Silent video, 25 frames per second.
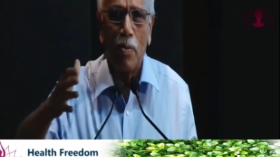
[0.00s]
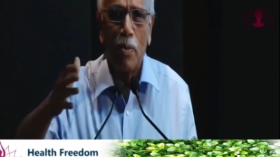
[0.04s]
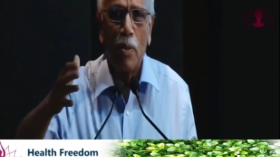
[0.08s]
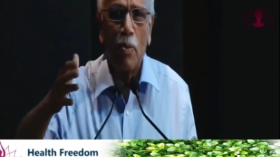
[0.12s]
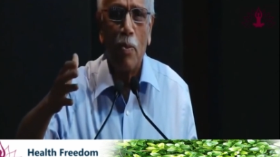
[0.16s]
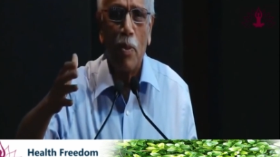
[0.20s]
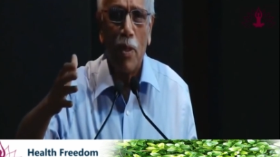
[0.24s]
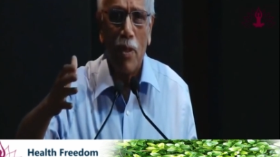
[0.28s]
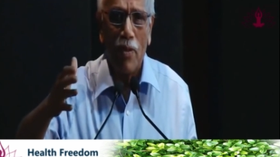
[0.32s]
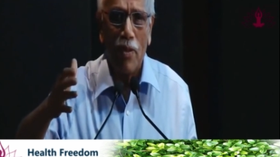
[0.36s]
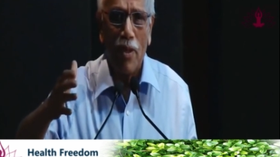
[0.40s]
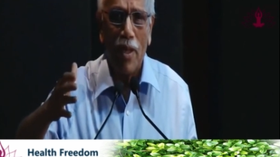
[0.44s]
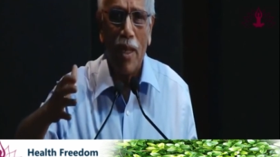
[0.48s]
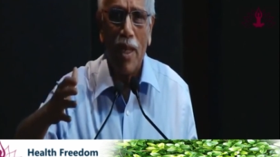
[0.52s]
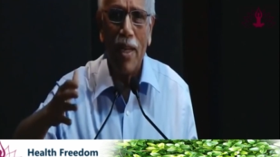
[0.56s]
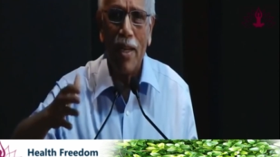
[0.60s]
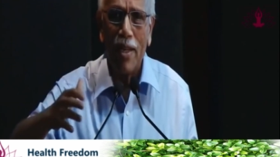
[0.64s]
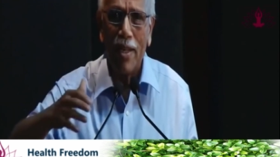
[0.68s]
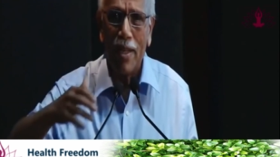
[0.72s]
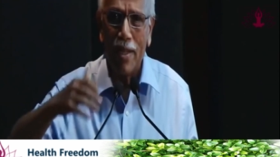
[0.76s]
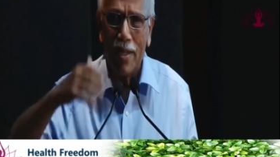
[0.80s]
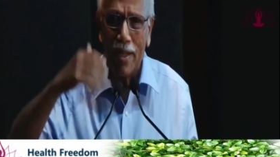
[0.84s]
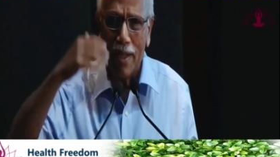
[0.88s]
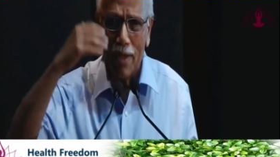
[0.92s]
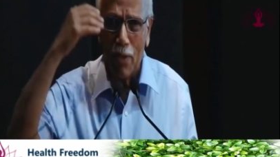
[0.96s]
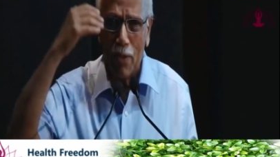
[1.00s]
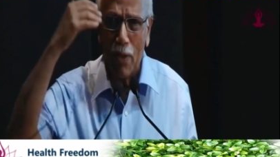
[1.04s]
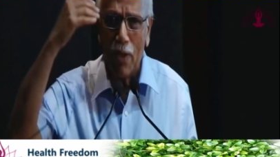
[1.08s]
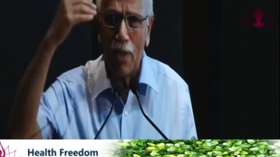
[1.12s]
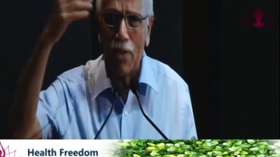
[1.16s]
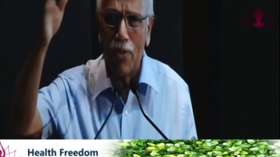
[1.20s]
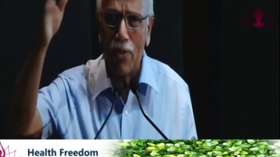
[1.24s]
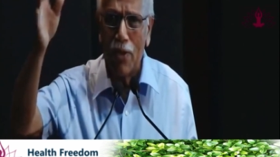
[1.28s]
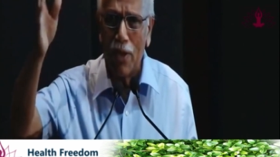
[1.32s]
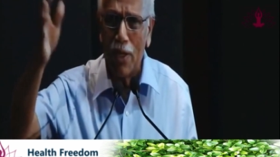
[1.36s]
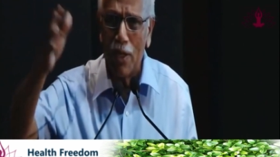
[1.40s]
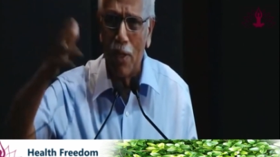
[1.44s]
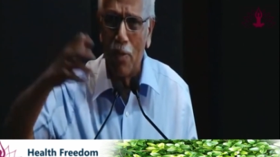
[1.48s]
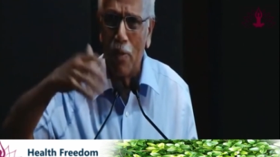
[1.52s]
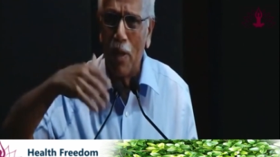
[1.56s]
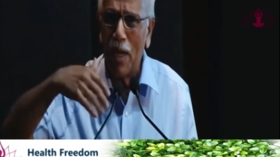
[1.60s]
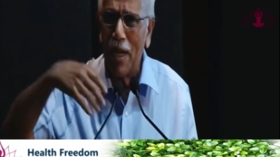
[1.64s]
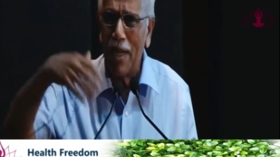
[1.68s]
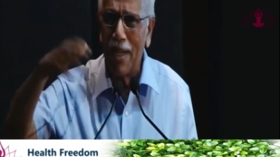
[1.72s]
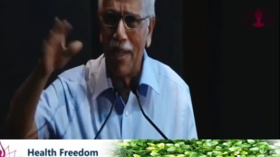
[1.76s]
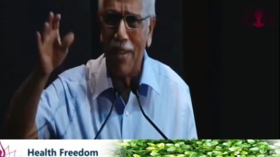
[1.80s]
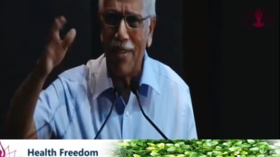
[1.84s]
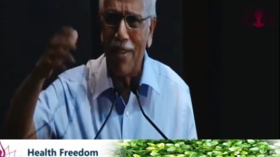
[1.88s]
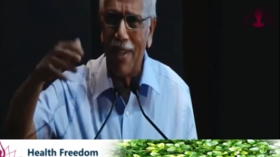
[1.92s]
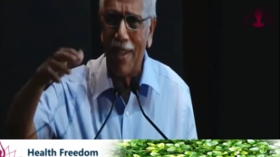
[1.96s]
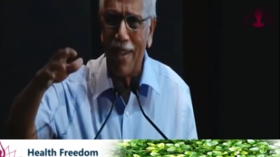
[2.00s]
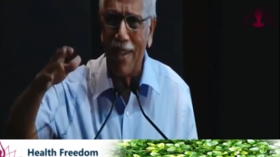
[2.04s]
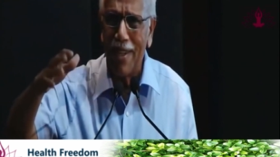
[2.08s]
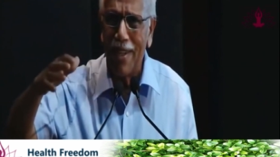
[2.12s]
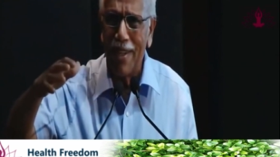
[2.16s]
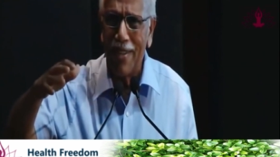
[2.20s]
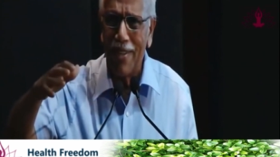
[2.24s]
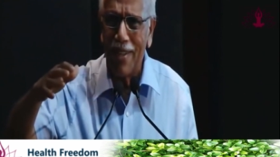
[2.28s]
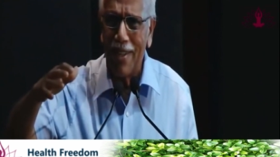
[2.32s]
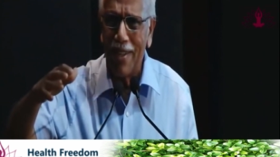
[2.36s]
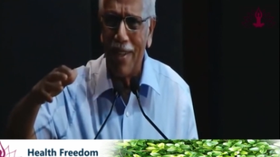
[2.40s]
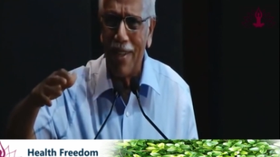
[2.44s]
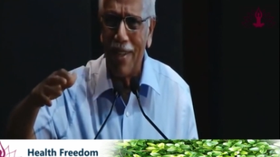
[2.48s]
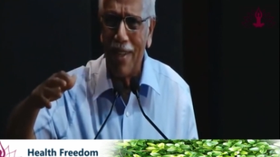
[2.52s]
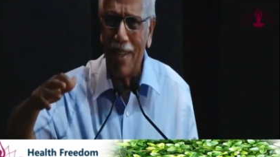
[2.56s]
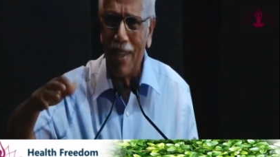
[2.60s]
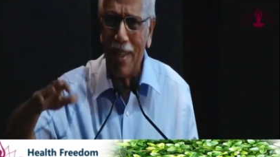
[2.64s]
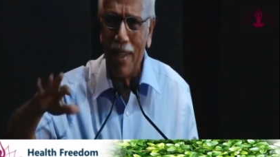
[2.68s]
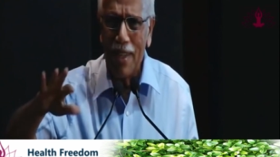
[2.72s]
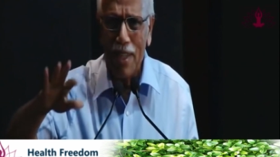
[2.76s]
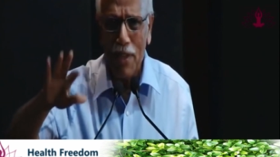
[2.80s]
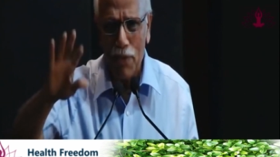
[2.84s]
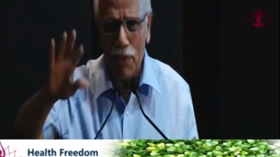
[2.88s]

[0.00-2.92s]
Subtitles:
people have an idea that cholesterol is bad, etc., etc.